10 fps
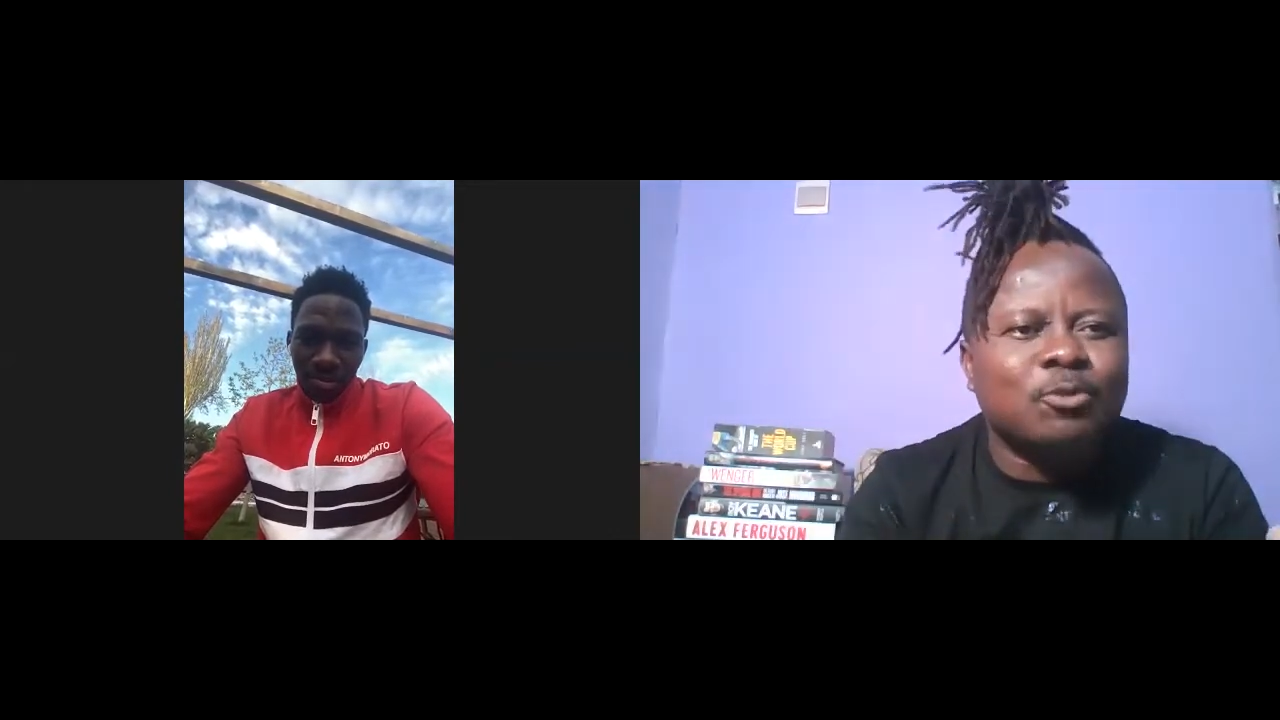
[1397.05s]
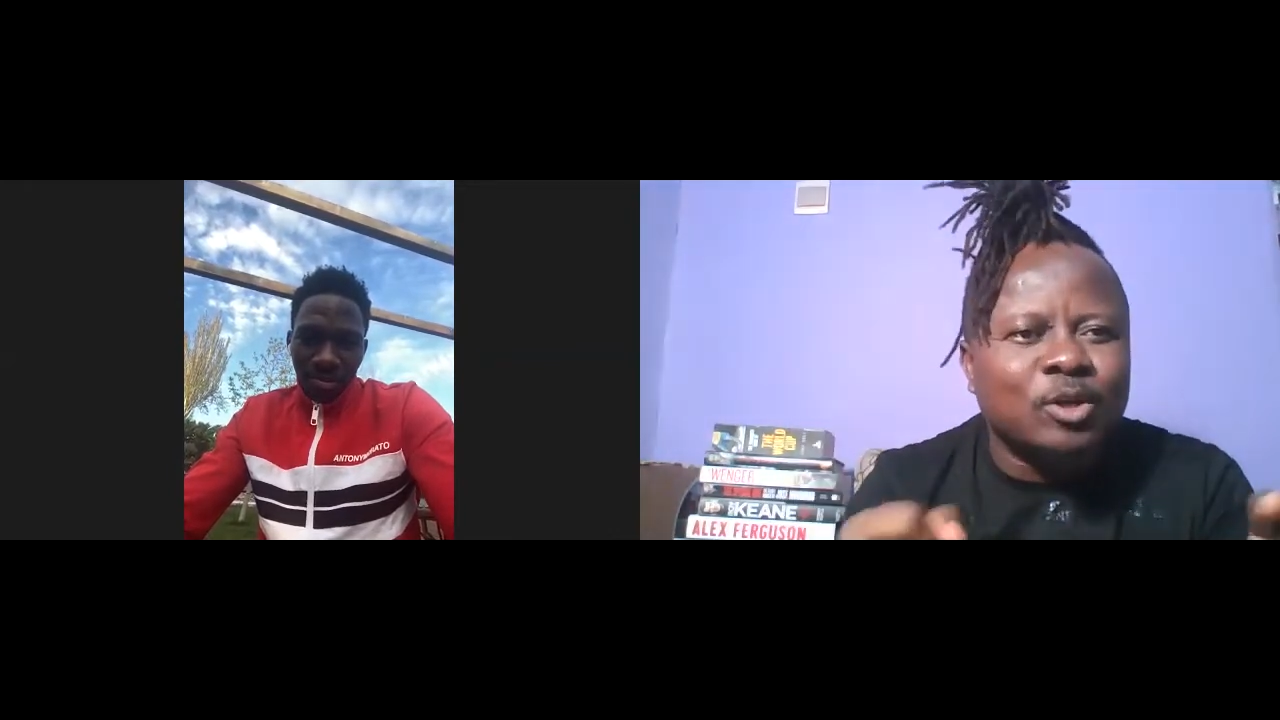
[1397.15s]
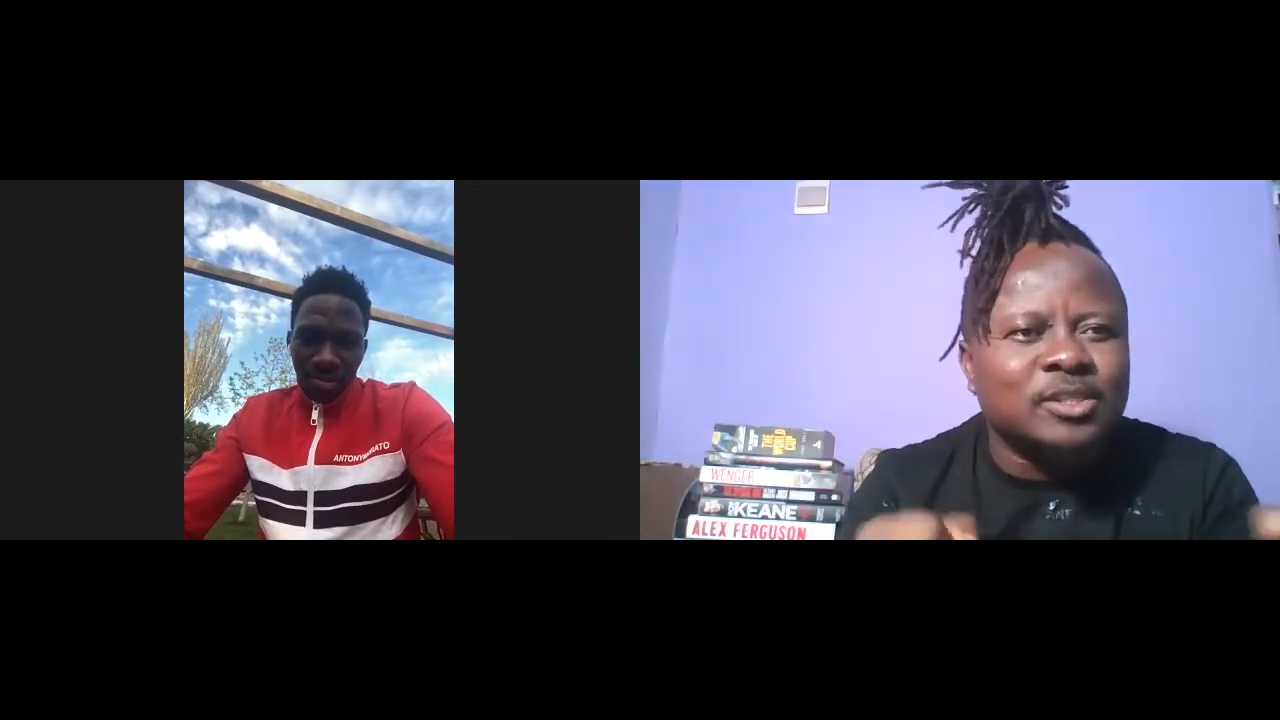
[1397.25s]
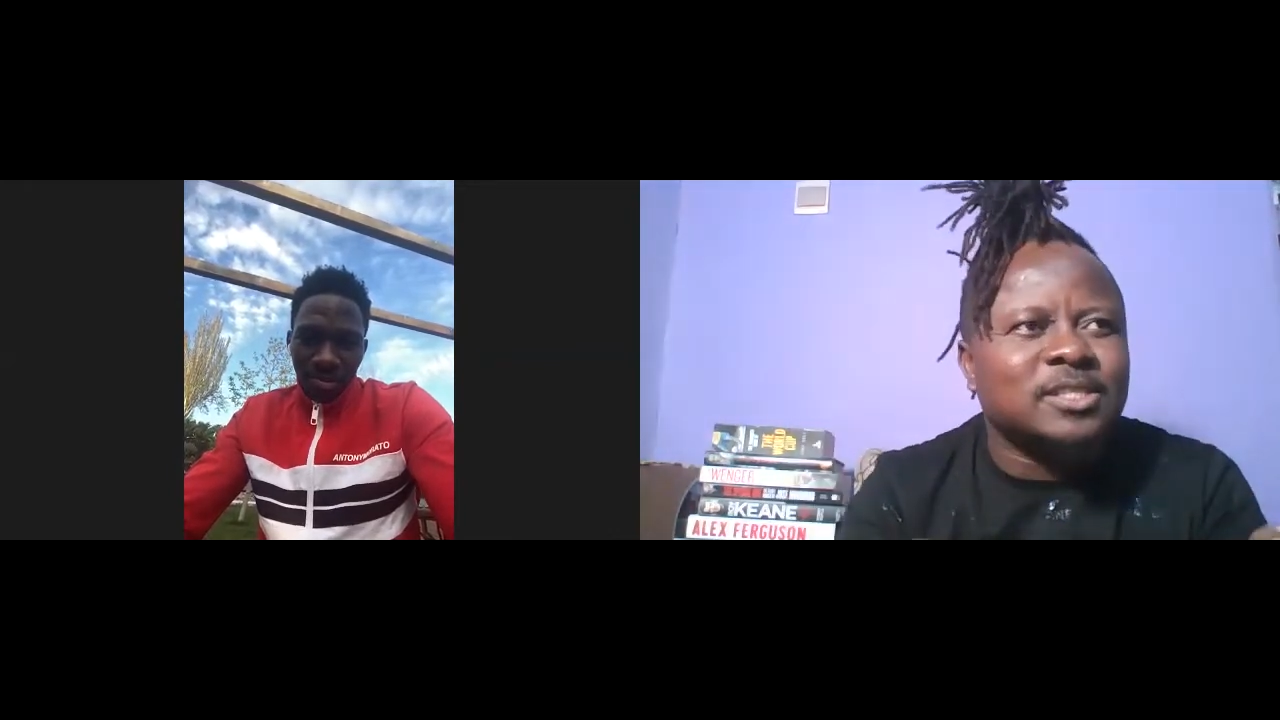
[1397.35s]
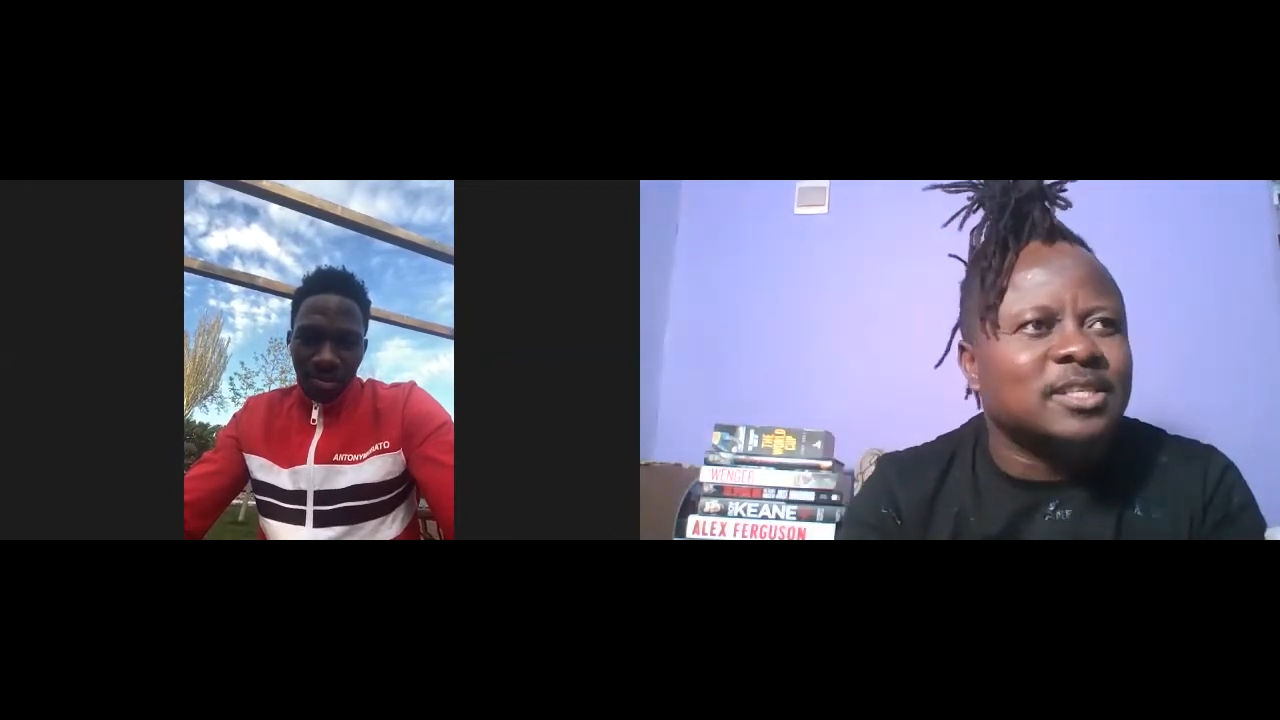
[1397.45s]

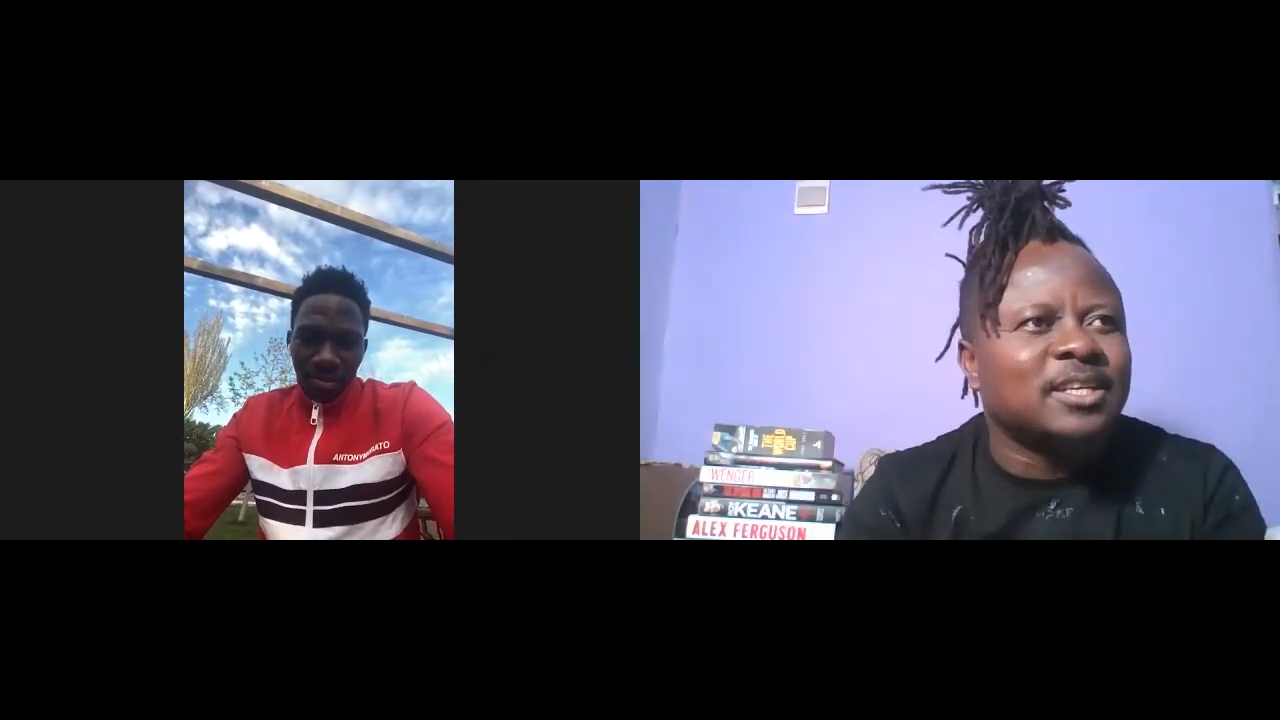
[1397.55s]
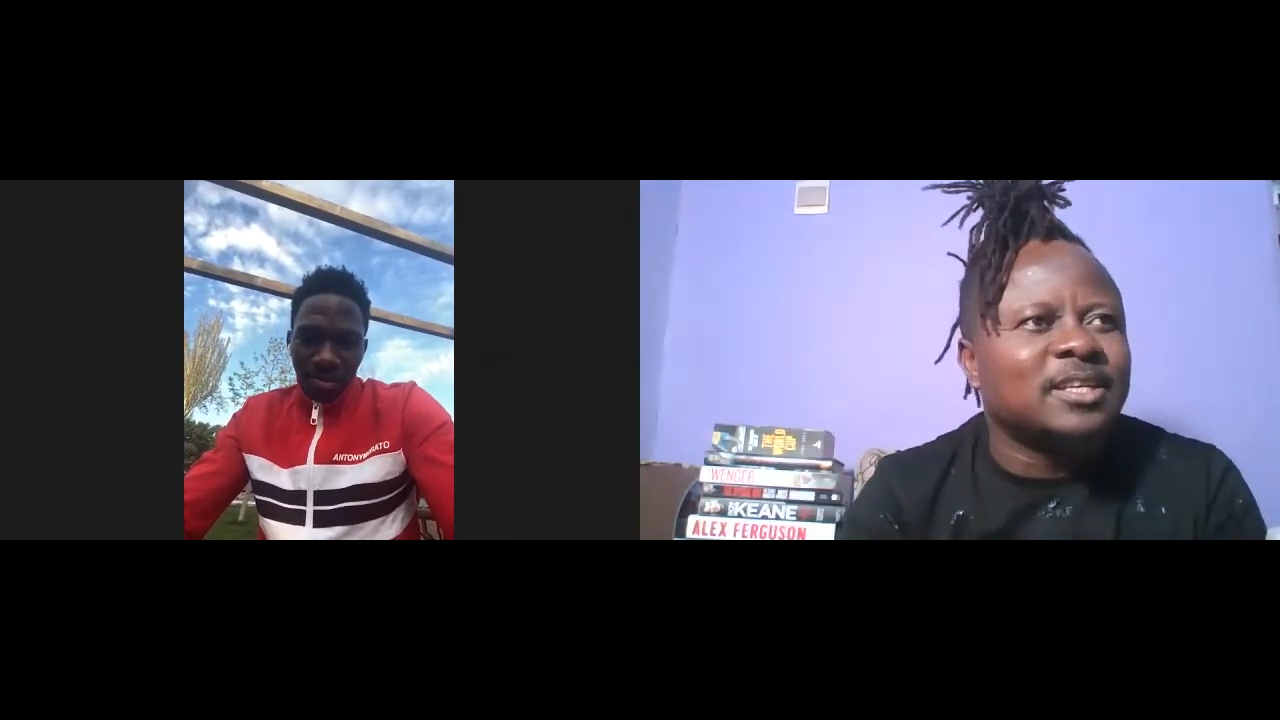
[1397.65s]
was,